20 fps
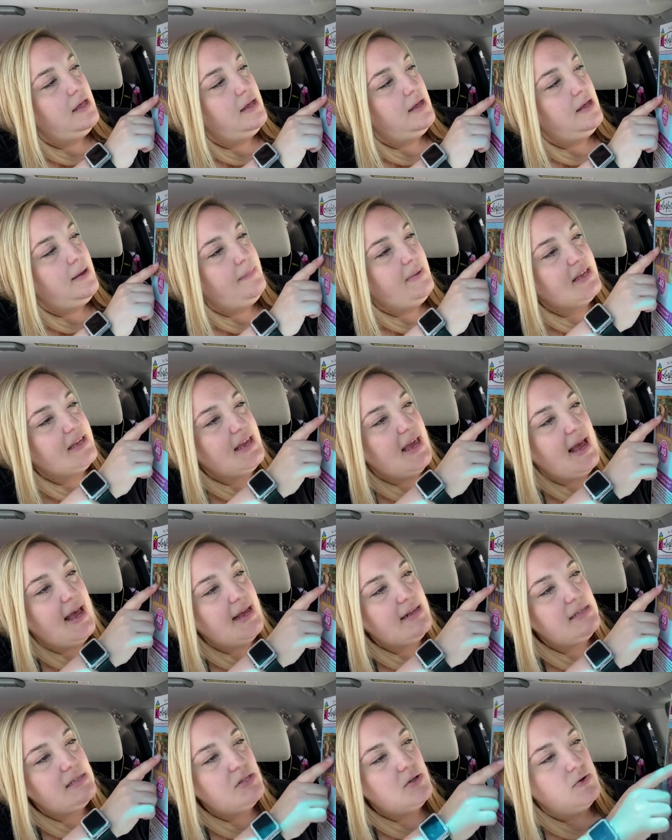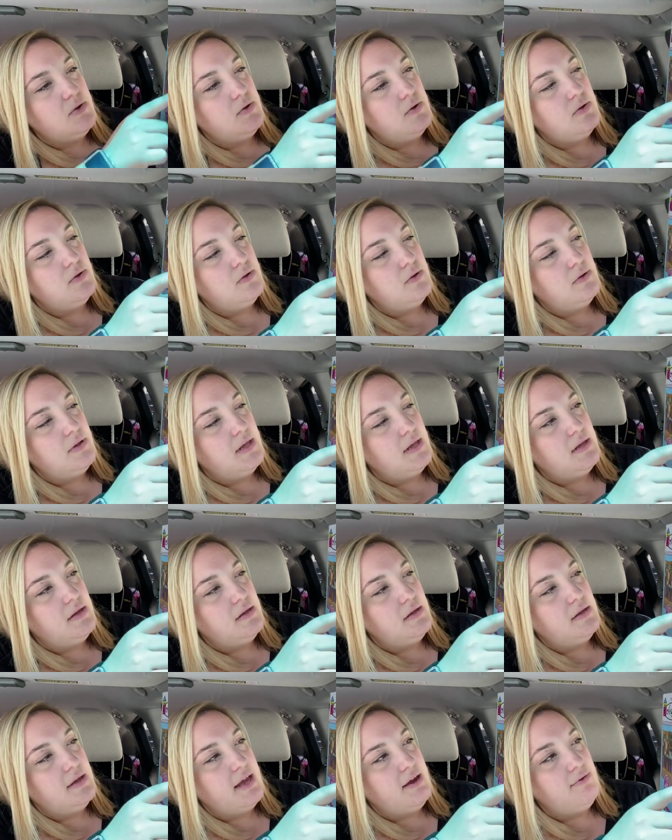um, a castle,
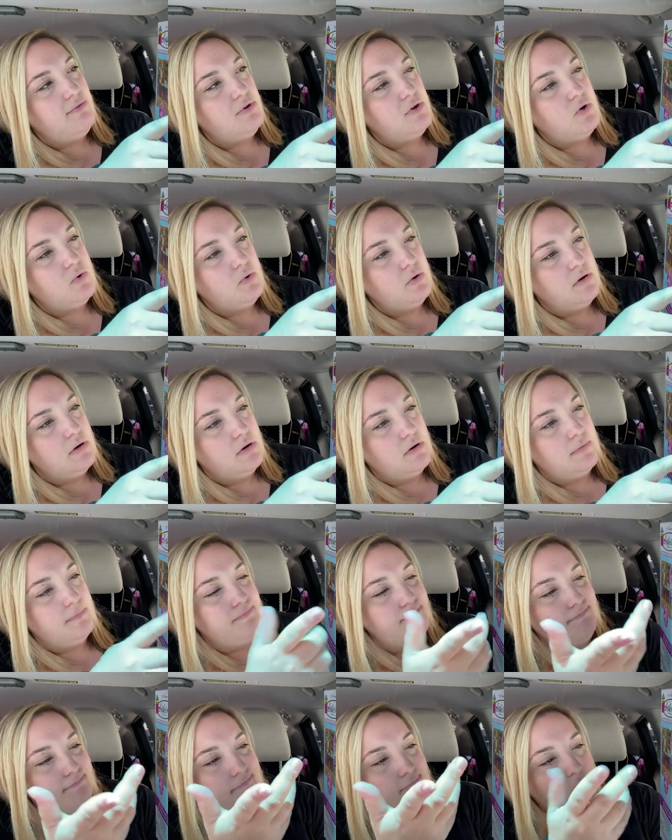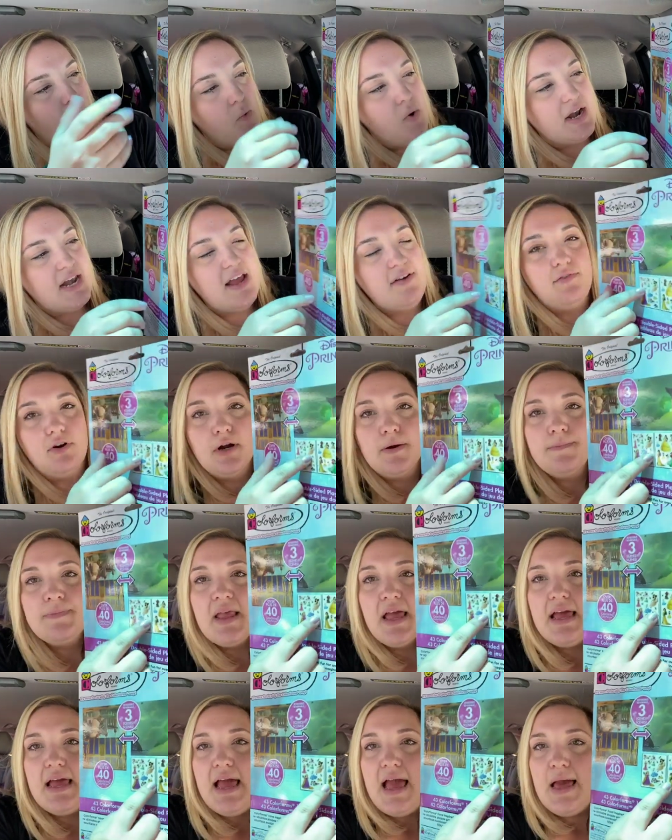uh, outdoor, whatever.
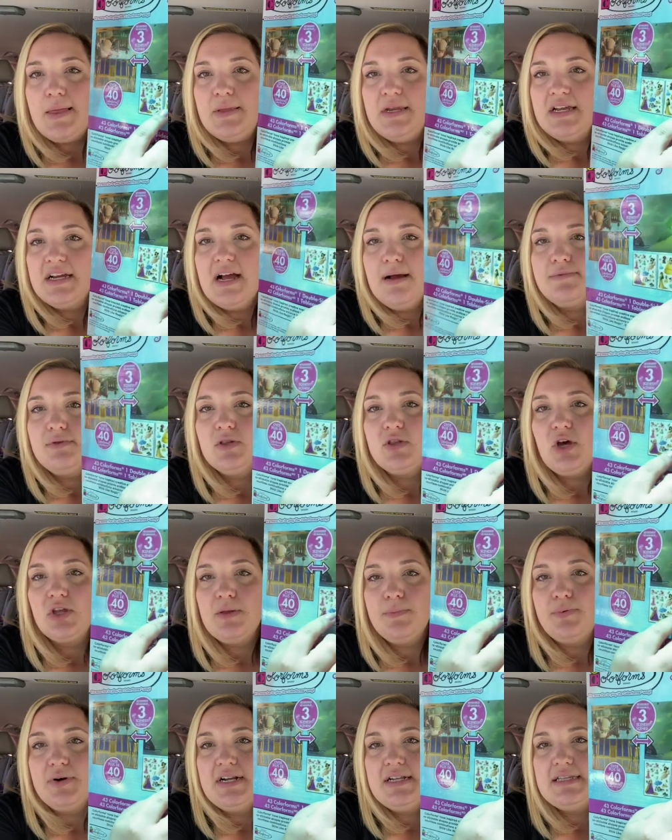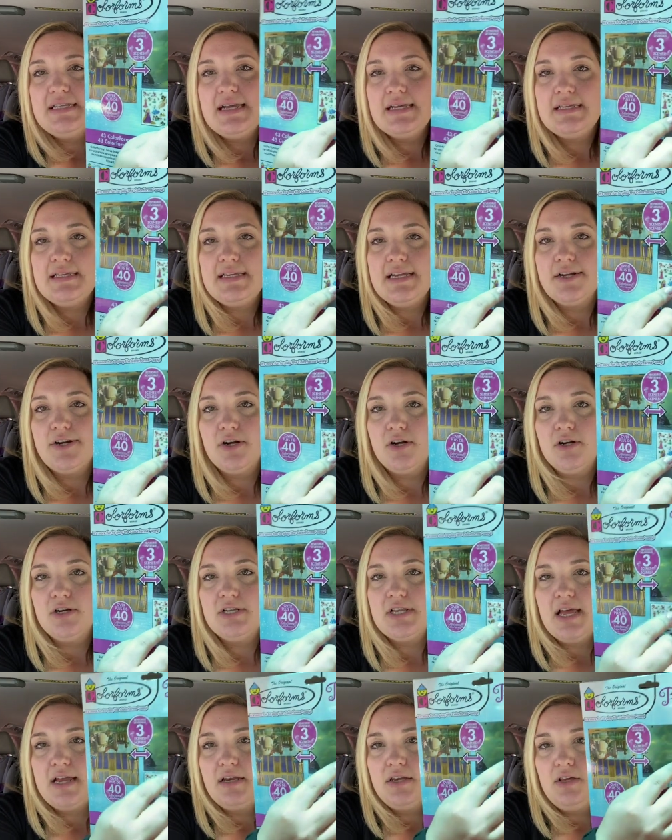And then it comes with all the princess
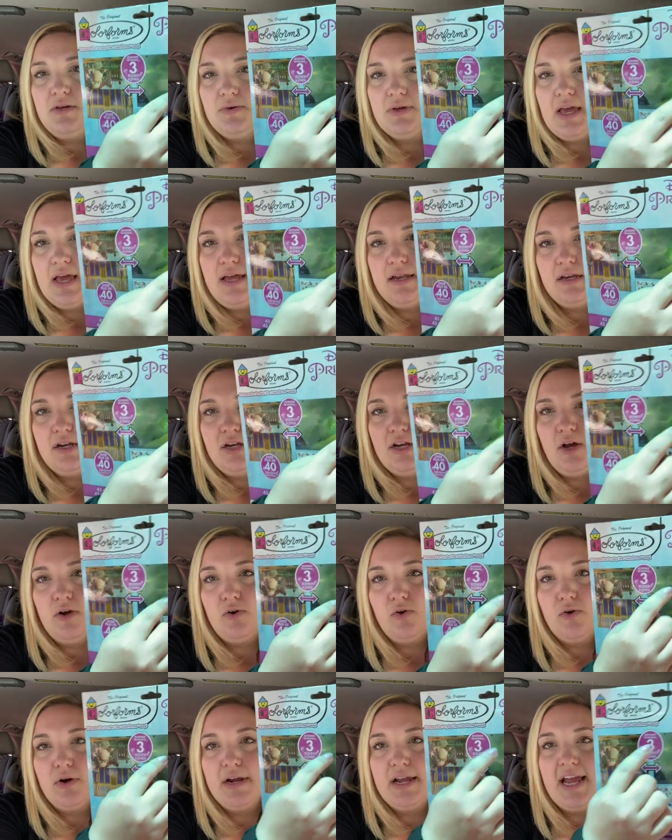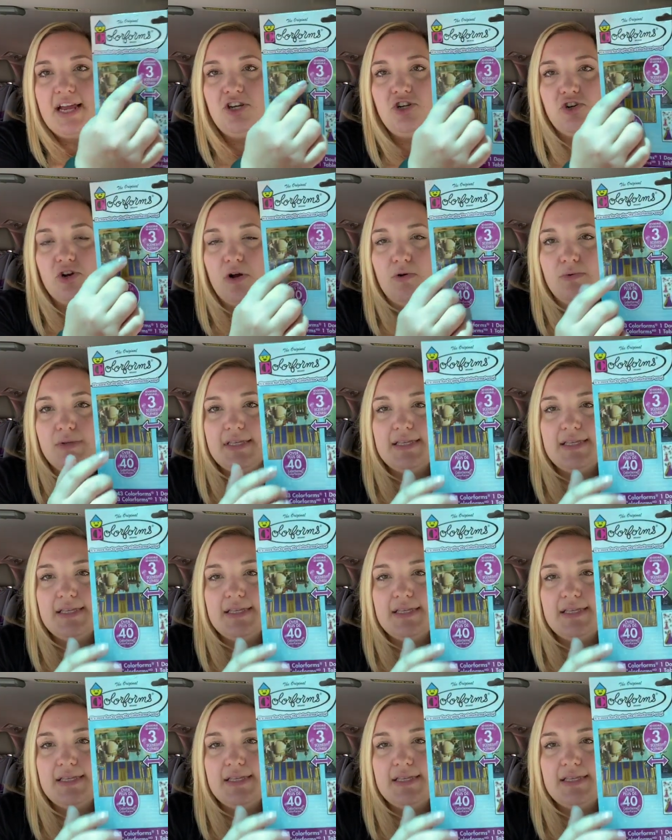stickers and you can, you know, create your own